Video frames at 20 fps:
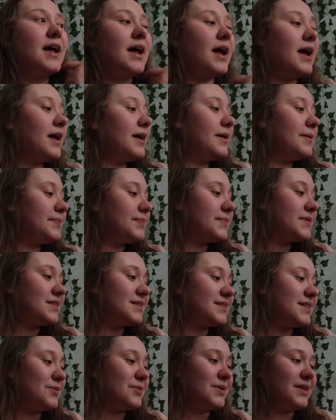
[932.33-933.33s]

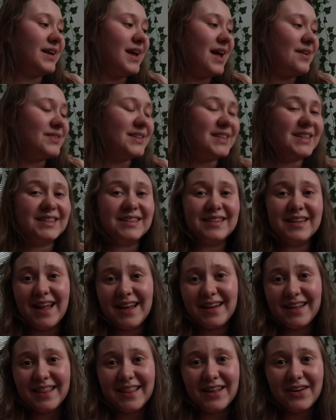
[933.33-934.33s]
since I really haven't eaten
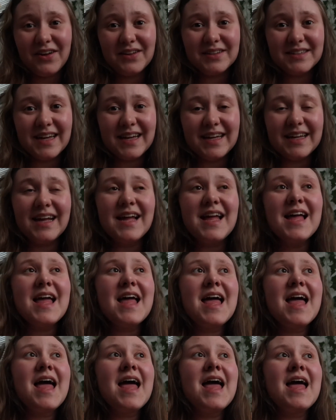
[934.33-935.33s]
anything all day
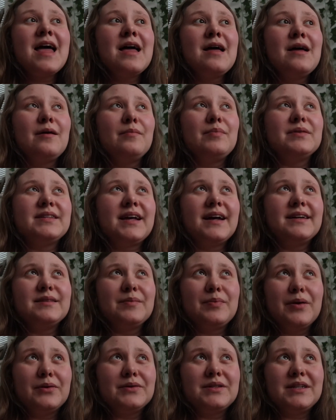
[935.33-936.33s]
besides
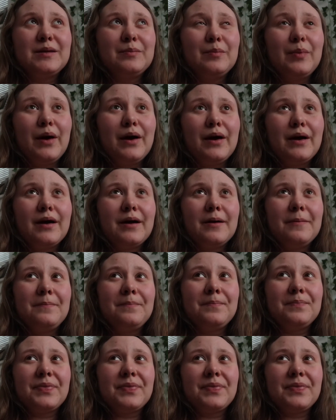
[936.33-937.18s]
a protein bar.